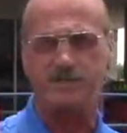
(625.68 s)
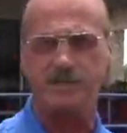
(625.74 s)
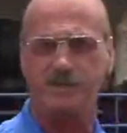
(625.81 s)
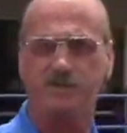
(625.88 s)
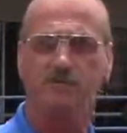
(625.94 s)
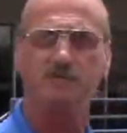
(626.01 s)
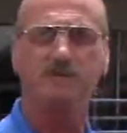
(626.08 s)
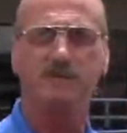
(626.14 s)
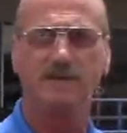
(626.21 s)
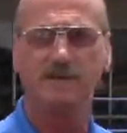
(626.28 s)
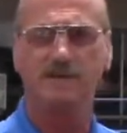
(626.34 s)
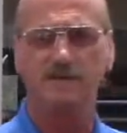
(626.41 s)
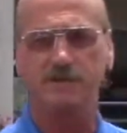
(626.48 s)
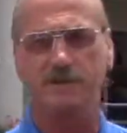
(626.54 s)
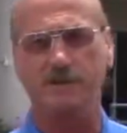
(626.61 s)
you
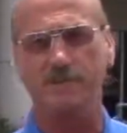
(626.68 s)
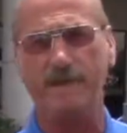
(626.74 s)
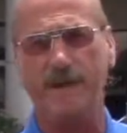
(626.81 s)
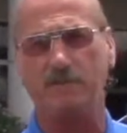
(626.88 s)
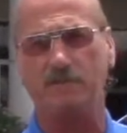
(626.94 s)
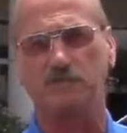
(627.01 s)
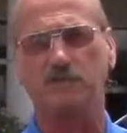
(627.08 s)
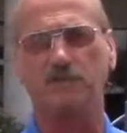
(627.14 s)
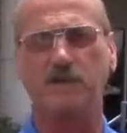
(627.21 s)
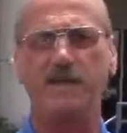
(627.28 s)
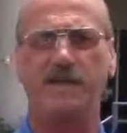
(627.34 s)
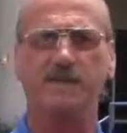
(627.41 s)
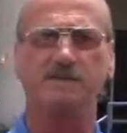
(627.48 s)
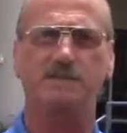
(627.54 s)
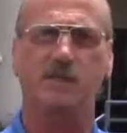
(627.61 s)
to come out and
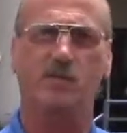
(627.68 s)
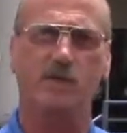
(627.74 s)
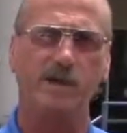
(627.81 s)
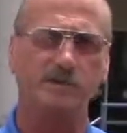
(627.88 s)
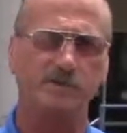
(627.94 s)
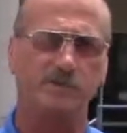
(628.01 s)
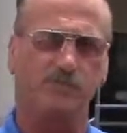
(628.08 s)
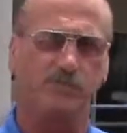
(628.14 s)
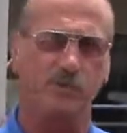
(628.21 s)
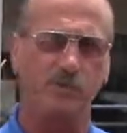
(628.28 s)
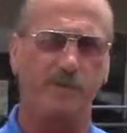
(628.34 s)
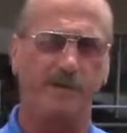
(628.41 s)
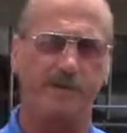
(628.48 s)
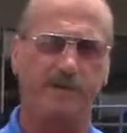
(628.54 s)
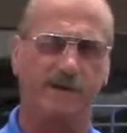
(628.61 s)
see us at Wilson
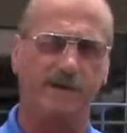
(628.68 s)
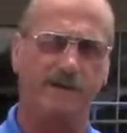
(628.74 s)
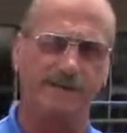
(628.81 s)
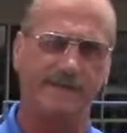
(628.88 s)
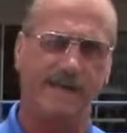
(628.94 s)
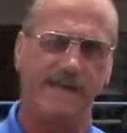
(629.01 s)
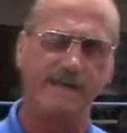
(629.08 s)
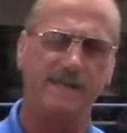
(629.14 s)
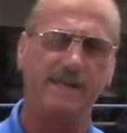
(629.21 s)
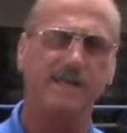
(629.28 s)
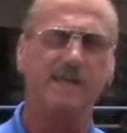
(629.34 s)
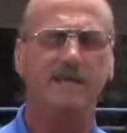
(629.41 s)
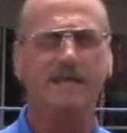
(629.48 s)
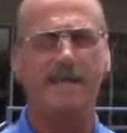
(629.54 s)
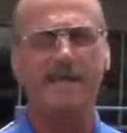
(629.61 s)
Premier Hyundai
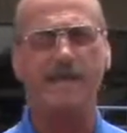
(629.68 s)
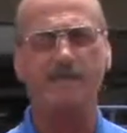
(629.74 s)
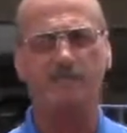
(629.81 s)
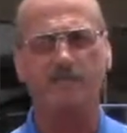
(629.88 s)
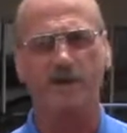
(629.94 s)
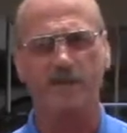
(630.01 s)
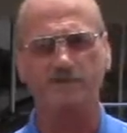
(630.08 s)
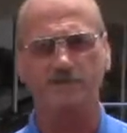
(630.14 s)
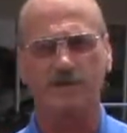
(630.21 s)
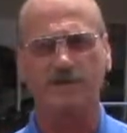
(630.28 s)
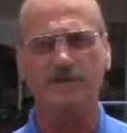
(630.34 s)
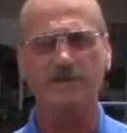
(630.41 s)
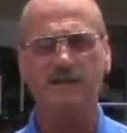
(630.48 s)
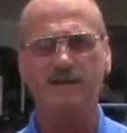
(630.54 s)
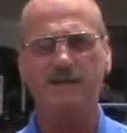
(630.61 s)
in
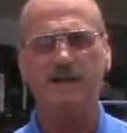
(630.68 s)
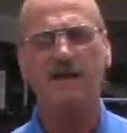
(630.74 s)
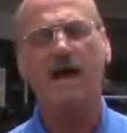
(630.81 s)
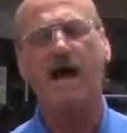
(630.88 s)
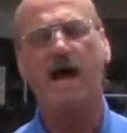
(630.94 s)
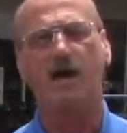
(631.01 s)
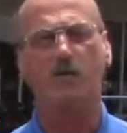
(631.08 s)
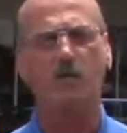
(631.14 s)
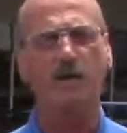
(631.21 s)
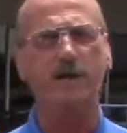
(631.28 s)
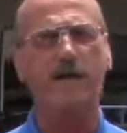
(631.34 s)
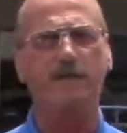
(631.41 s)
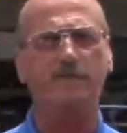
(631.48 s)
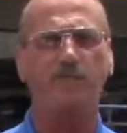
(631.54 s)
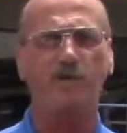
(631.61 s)
Ridgeland.
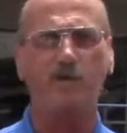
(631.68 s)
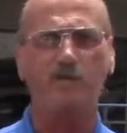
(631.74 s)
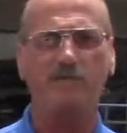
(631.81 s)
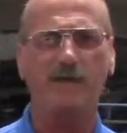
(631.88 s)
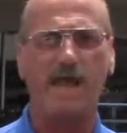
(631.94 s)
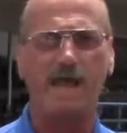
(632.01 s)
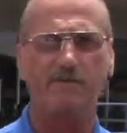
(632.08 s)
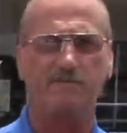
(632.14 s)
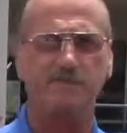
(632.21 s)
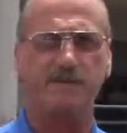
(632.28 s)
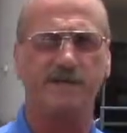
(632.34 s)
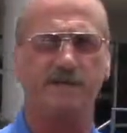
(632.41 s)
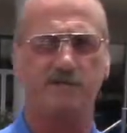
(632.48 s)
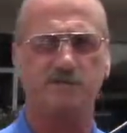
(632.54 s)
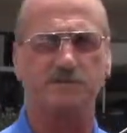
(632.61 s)
We're at
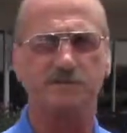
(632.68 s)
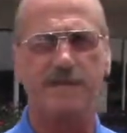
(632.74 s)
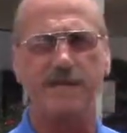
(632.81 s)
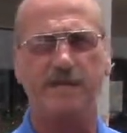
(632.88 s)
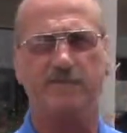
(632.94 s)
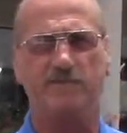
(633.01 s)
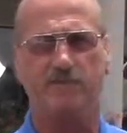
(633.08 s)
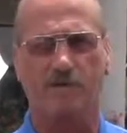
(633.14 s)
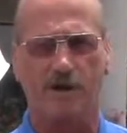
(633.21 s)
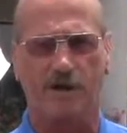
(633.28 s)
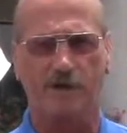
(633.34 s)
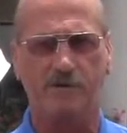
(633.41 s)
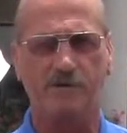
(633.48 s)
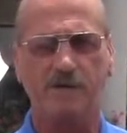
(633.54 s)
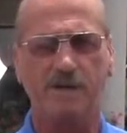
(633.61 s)
450 Steed
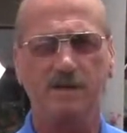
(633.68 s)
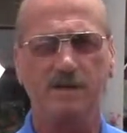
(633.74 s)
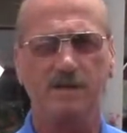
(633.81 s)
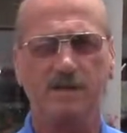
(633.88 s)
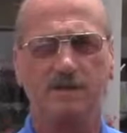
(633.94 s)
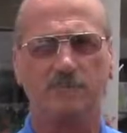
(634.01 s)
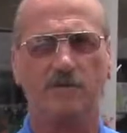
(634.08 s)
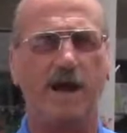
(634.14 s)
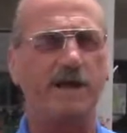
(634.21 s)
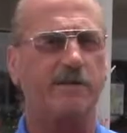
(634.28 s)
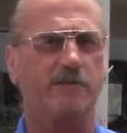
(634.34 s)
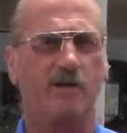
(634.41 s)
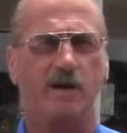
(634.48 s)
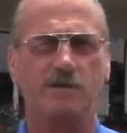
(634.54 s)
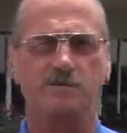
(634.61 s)
Road, right
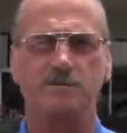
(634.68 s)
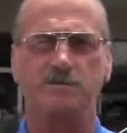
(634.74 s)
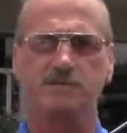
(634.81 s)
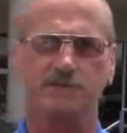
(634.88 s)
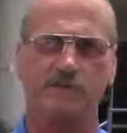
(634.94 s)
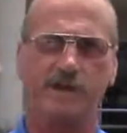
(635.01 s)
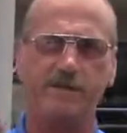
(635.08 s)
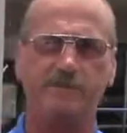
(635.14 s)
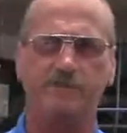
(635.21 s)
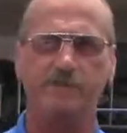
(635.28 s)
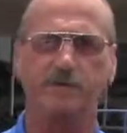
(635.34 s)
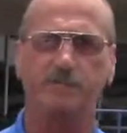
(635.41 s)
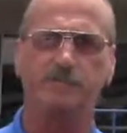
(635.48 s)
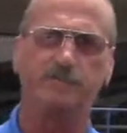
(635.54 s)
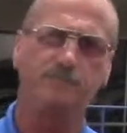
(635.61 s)
across the street from
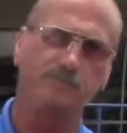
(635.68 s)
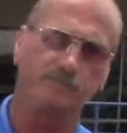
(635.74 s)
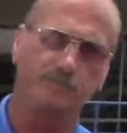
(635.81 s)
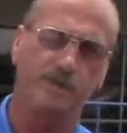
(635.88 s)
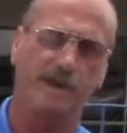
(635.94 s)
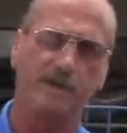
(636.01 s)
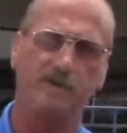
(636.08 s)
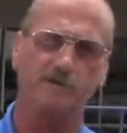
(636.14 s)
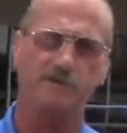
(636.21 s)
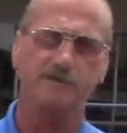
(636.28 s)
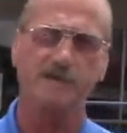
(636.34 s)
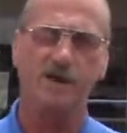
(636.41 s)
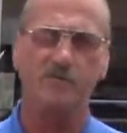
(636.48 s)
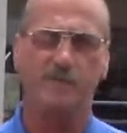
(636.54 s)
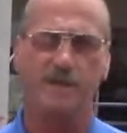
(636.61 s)
the Butler
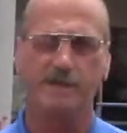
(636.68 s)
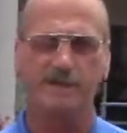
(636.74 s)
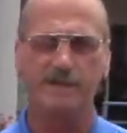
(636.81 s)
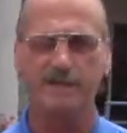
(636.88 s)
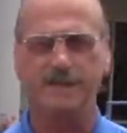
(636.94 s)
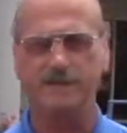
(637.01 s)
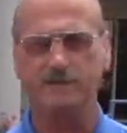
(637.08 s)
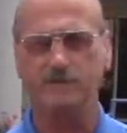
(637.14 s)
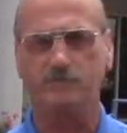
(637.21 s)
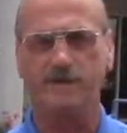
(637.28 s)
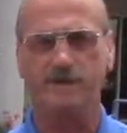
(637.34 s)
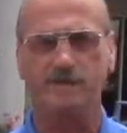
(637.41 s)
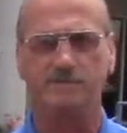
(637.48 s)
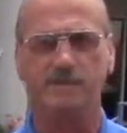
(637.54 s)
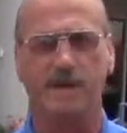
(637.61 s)
Snow Building at the
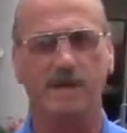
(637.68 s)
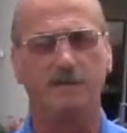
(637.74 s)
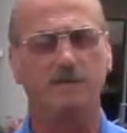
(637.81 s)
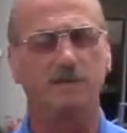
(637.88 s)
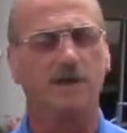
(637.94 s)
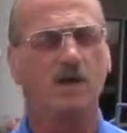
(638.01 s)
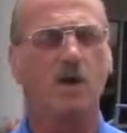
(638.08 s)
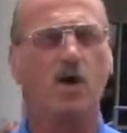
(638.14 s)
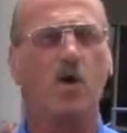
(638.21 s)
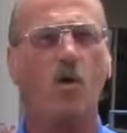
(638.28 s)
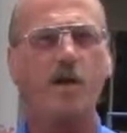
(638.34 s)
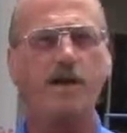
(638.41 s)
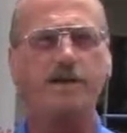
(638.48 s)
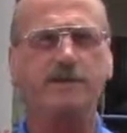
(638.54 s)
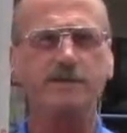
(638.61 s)
Renaissance.
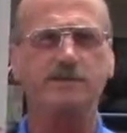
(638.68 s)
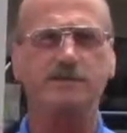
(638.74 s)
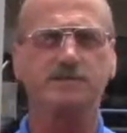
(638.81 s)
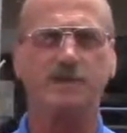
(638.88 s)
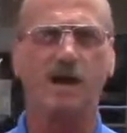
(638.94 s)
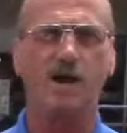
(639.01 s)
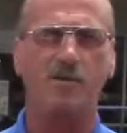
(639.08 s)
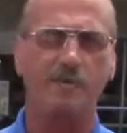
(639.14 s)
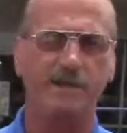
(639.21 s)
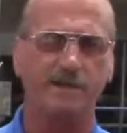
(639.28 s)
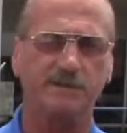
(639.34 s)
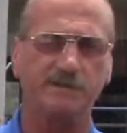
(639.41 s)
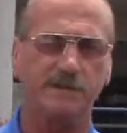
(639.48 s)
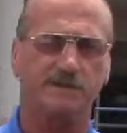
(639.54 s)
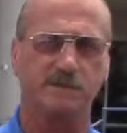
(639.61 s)
Or you can just call me
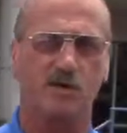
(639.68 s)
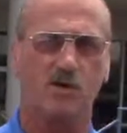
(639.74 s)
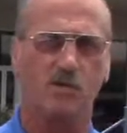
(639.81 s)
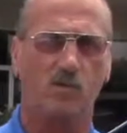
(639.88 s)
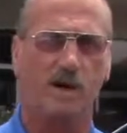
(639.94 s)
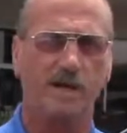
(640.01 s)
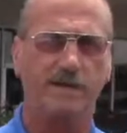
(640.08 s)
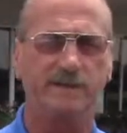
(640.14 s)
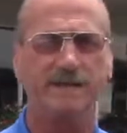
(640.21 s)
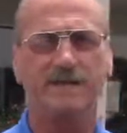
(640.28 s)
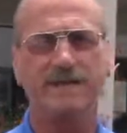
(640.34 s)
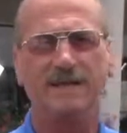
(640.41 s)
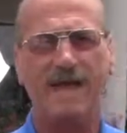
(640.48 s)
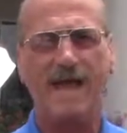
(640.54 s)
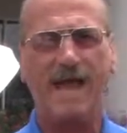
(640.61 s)
at
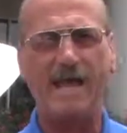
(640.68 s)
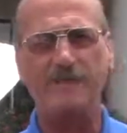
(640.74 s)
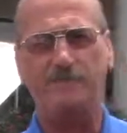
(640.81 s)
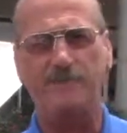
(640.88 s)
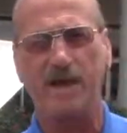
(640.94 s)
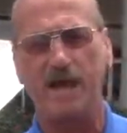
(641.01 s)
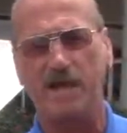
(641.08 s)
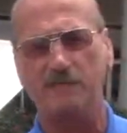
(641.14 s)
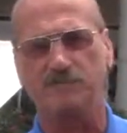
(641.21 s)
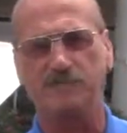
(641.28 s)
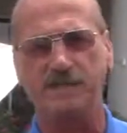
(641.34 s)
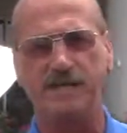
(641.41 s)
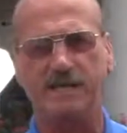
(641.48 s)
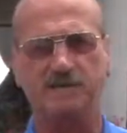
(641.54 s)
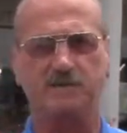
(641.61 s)

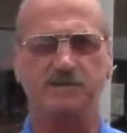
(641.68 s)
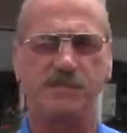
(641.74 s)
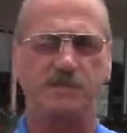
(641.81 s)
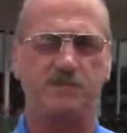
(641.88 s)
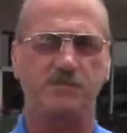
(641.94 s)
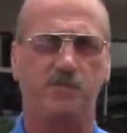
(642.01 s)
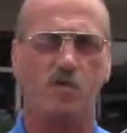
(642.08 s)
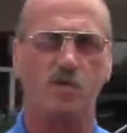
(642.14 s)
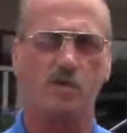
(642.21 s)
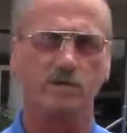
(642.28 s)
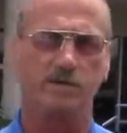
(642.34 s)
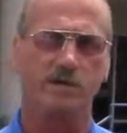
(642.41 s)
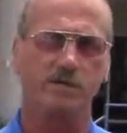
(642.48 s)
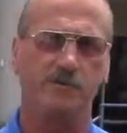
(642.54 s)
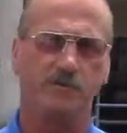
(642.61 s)

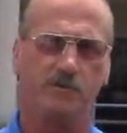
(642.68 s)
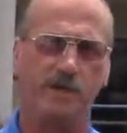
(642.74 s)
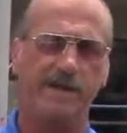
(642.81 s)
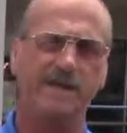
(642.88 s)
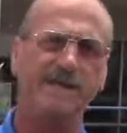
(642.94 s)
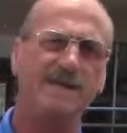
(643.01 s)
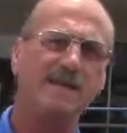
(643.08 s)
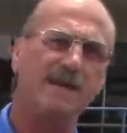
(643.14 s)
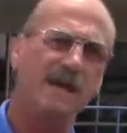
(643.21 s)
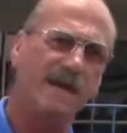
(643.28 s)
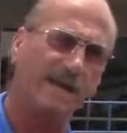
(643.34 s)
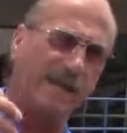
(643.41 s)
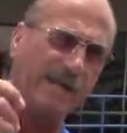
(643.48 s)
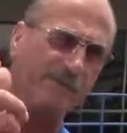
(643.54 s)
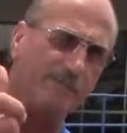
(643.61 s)
601-856-6423.
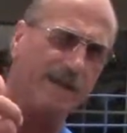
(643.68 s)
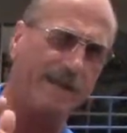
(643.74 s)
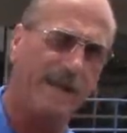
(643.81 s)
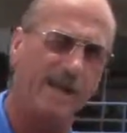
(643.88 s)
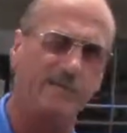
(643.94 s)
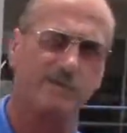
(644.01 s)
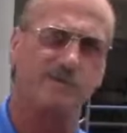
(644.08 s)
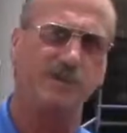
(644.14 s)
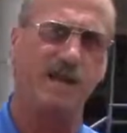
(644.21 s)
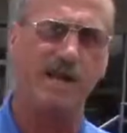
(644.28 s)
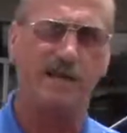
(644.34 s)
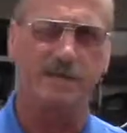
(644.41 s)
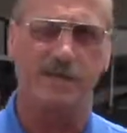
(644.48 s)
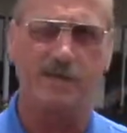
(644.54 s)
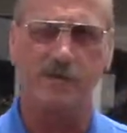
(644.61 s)
Again, my name is
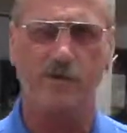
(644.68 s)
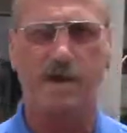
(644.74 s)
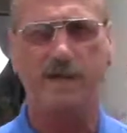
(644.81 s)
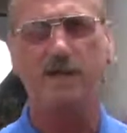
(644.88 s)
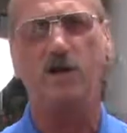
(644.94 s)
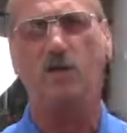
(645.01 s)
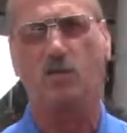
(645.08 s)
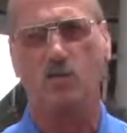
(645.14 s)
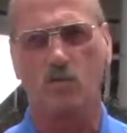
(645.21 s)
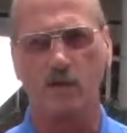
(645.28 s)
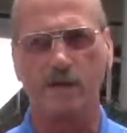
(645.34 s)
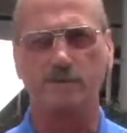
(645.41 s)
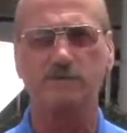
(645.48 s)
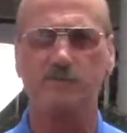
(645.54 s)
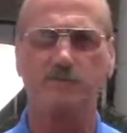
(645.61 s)
John Cuatt,
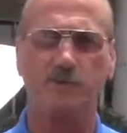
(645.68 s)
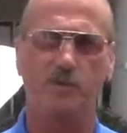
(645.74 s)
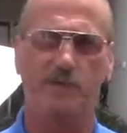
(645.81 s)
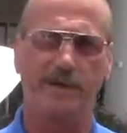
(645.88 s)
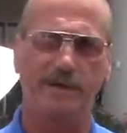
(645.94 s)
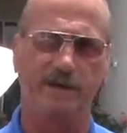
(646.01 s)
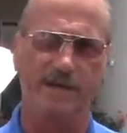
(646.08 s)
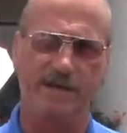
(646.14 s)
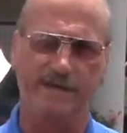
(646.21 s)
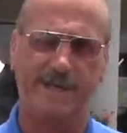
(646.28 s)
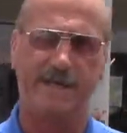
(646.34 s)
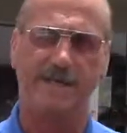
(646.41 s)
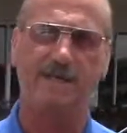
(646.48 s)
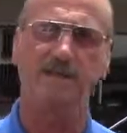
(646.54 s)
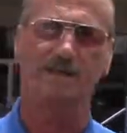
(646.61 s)
Wilson Premier Hyundai.